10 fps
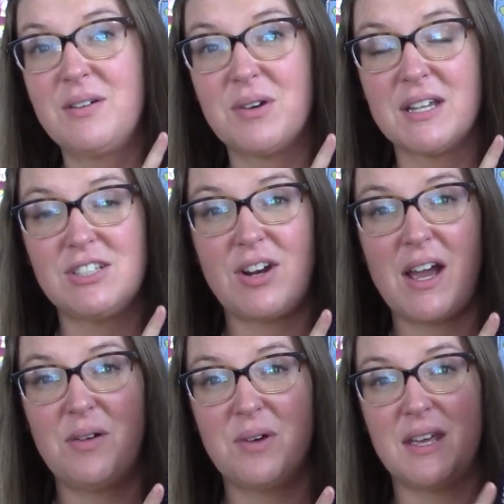We're going to start
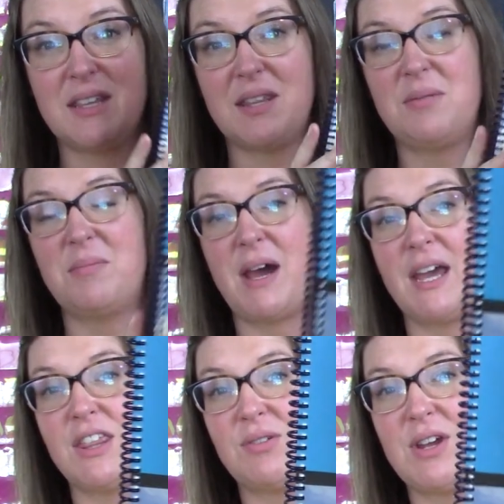out with
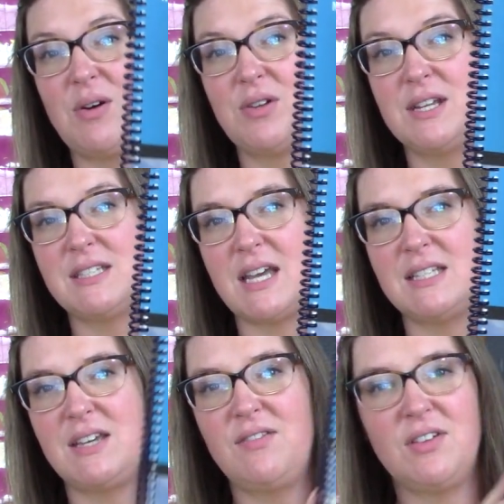my three oldest,
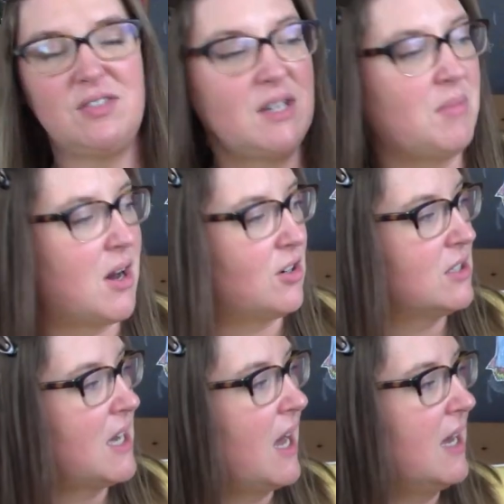1850 to modern
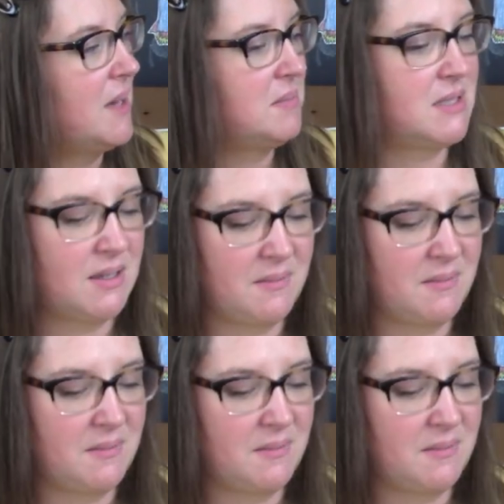times,